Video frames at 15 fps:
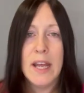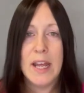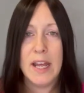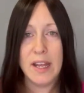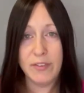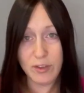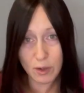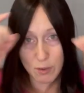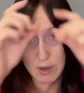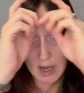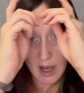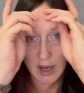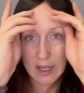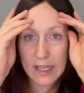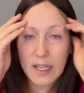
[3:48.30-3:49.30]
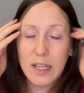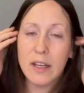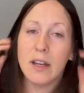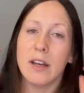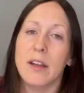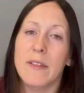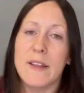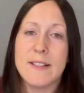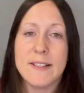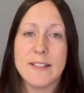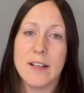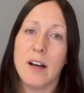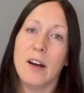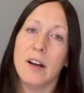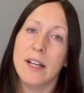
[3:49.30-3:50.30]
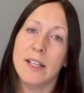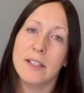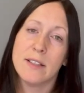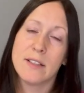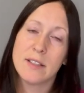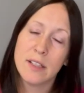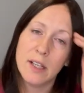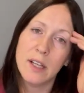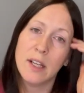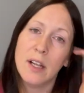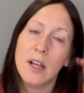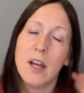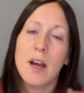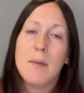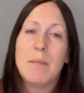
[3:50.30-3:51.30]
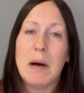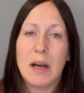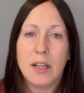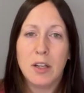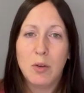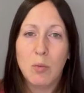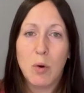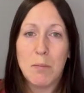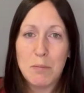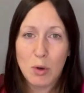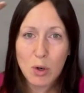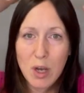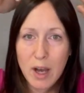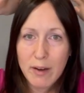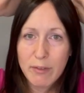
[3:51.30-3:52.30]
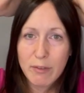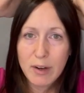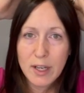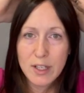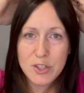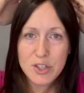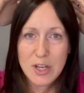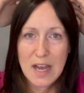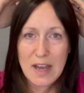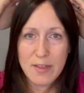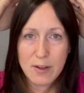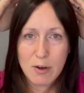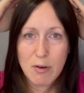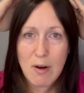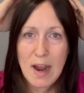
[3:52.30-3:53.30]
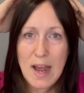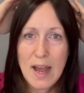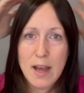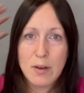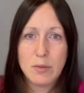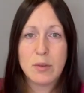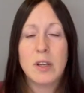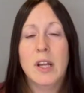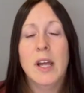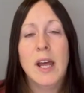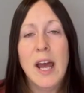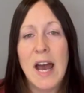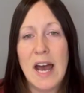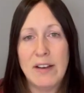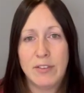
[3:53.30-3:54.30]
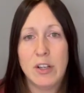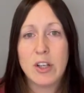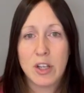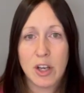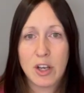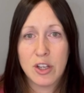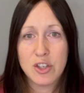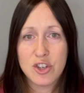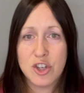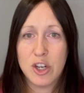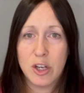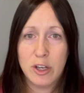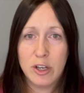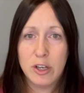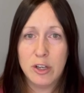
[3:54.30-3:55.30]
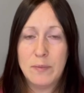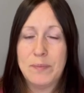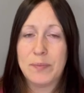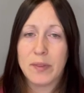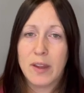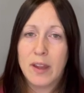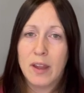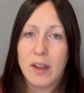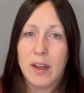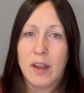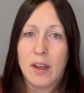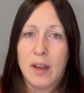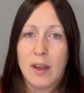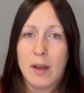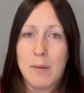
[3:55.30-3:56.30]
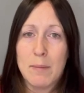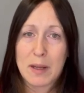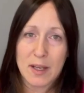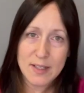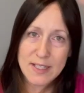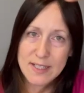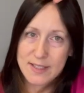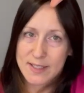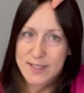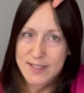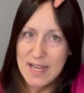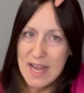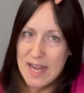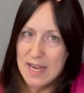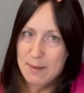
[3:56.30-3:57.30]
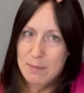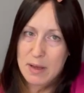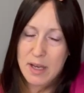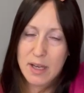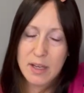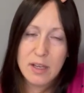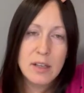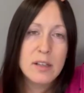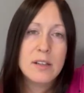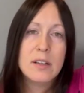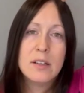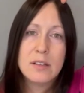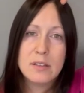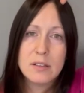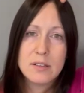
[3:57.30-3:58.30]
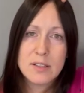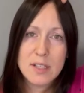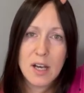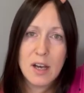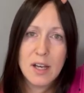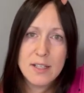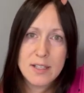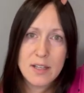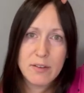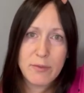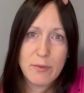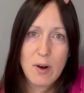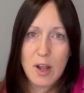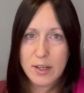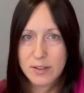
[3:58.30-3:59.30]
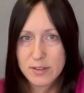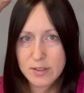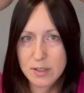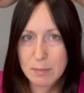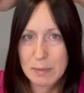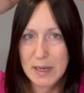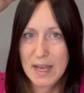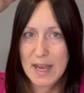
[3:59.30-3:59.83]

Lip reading: If you like this size, but you want more coverage at the crown, have a look at Couture, because it's the same size at the front, but it